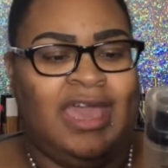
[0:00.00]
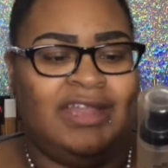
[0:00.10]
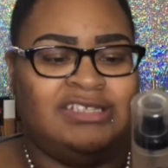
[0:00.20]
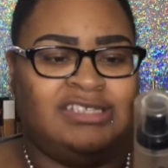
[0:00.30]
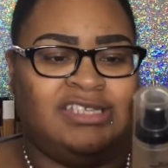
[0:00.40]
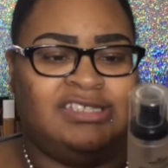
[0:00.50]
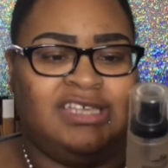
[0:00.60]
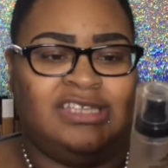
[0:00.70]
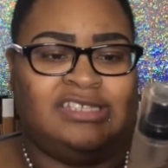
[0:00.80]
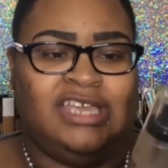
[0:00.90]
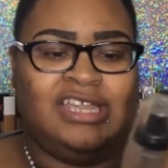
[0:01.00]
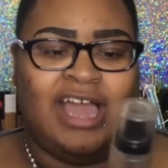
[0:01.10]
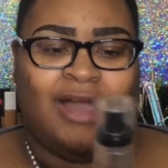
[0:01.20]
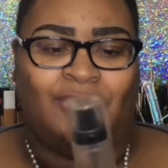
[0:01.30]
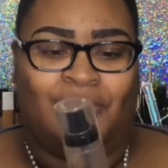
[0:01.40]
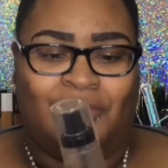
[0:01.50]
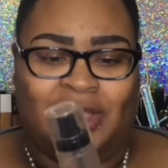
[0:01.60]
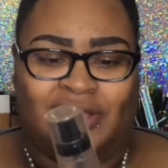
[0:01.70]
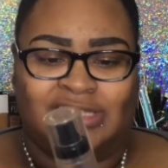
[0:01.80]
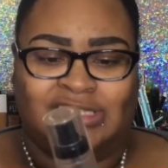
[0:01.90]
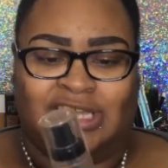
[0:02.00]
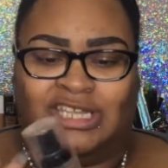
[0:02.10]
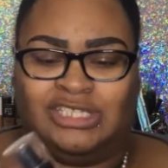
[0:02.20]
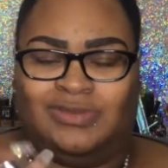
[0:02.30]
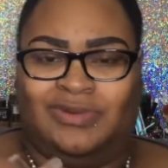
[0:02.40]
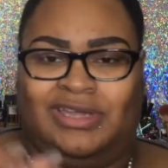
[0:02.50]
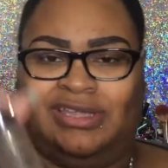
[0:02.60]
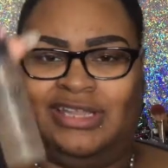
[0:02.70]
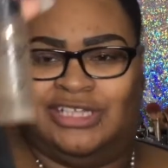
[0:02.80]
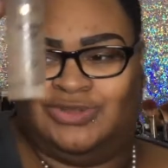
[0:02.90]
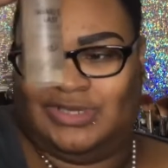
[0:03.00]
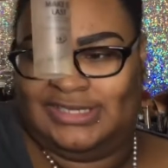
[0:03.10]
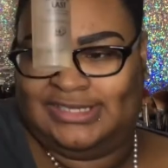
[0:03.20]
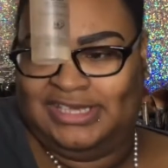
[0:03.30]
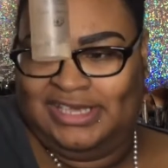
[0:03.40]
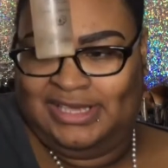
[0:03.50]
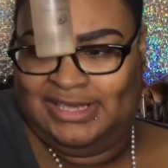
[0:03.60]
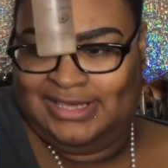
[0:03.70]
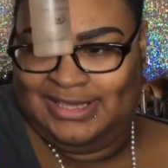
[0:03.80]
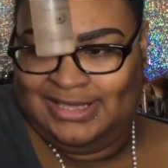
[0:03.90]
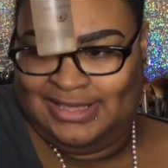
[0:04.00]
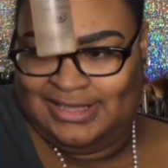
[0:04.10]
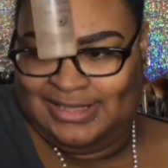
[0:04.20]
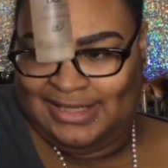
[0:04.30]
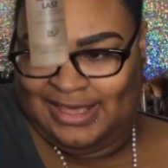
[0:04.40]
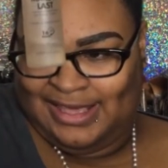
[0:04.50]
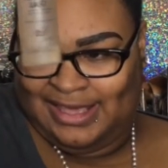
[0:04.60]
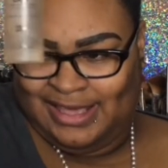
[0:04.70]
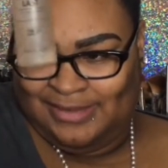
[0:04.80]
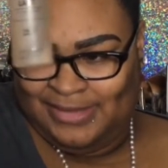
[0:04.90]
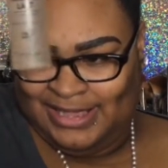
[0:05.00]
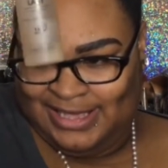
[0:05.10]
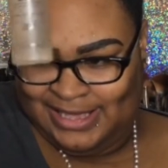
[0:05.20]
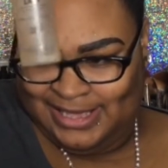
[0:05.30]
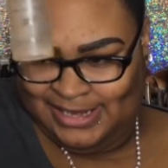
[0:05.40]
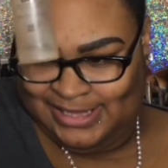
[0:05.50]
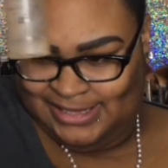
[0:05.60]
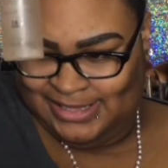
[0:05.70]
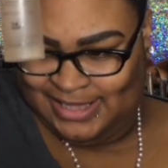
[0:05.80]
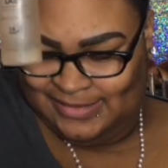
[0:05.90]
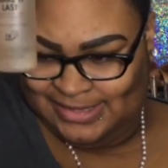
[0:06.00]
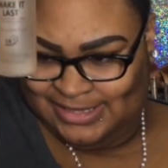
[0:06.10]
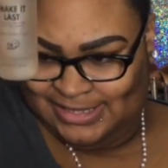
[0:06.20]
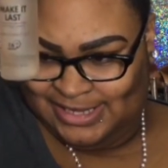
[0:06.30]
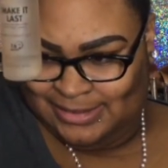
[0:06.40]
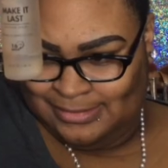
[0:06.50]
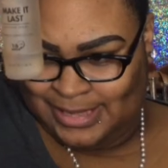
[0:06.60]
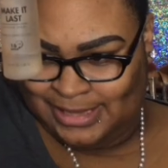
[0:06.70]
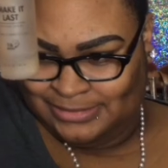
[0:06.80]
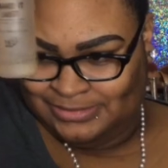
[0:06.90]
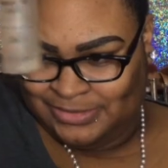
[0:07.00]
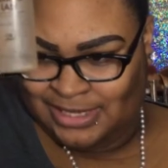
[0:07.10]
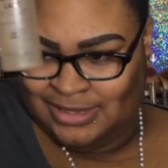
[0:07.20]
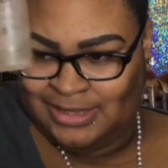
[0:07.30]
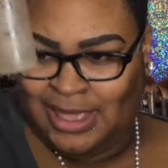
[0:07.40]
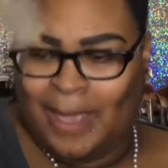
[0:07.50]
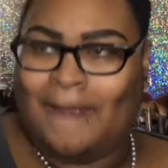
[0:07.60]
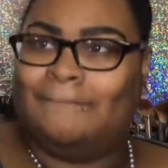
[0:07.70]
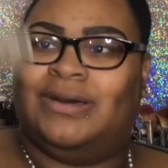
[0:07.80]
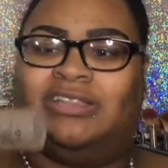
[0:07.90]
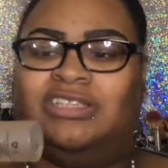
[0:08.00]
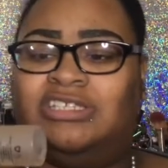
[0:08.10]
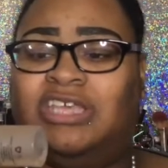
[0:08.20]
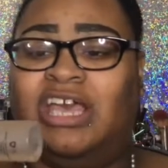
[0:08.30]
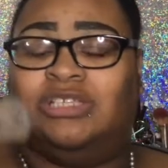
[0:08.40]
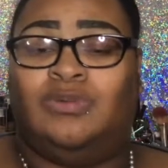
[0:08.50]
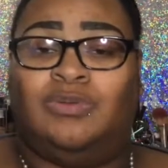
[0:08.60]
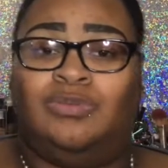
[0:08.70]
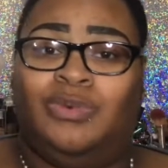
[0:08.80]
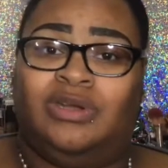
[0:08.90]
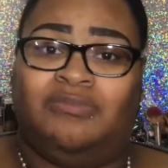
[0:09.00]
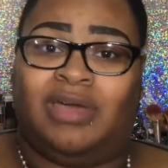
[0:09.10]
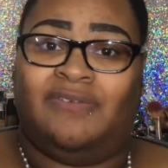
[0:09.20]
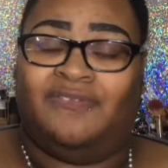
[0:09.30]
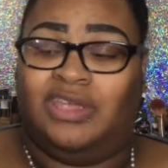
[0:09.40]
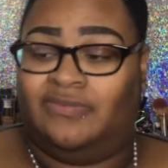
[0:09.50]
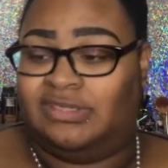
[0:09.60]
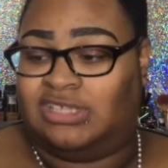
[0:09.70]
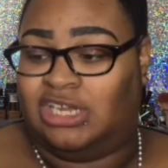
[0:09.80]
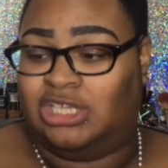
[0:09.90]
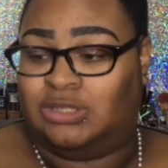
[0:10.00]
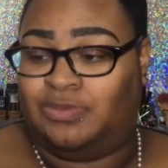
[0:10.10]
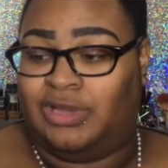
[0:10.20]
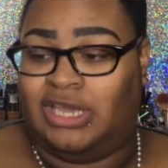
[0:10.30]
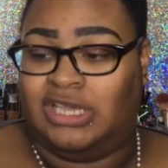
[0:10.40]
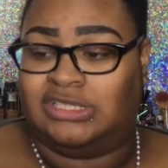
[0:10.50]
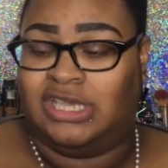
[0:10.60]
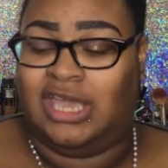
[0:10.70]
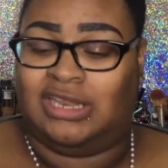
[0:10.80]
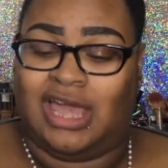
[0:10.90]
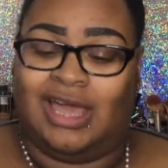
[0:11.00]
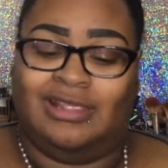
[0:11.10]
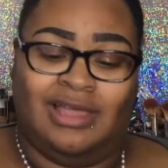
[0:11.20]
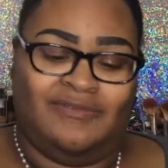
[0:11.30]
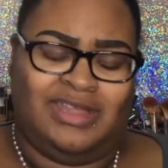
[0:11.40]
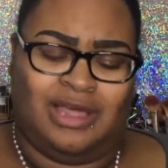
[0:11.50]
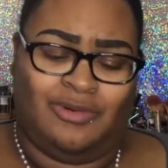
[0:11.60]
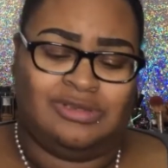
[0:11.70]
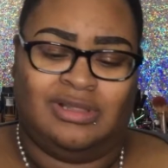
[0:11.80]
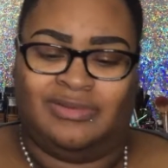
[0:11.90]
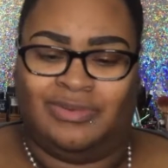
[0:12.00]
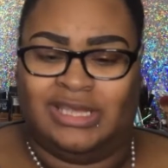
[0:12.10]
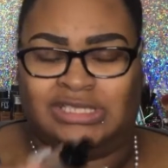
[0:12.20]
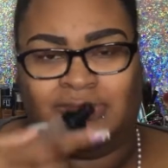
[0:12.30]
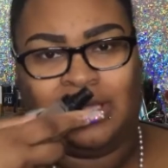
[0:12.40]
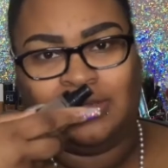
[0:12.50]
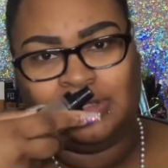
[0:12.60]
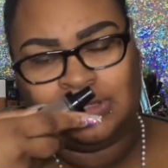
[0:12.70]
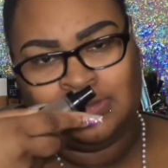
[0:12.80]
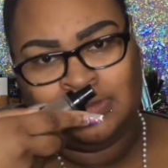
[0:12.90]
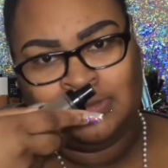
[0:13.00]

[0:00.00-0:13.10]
And this is a 16-hour wear setting spray. And as you can see, like, I barely got anything left in the damn bottle. But this has been one of my favorite setting sprays, and I love it. I also love the way it smells.